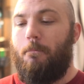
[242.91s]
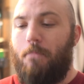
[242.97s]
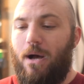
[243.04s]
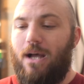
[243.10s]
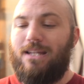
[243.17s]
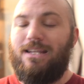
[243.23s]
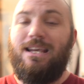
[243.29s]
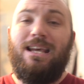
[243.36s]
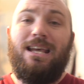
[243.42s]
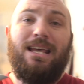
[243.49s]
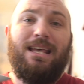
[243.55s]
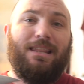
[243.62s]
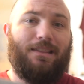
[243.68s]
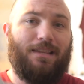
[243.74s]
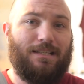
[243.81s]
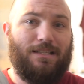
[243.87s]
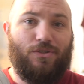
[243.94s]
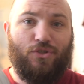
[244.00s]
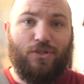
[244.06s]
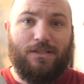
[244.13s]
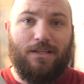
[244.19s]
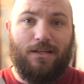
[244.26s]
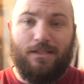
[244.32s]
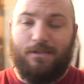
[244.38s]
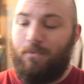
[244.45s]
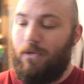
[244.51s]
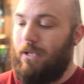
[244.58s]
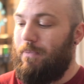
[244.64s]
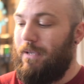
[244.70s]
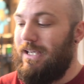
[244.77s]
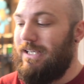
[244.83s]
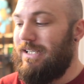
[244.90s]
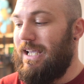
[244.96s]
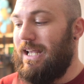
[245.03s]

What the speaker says: but this is just a display piece,